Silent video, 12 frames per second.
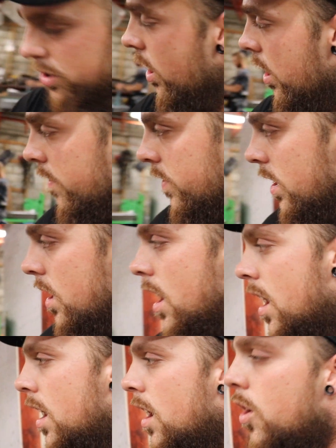of
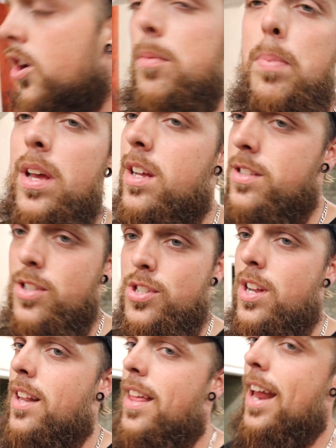the hood pins, there's
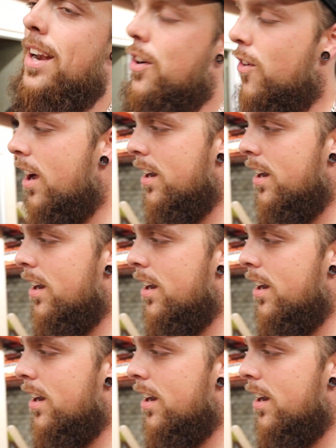none of that in it right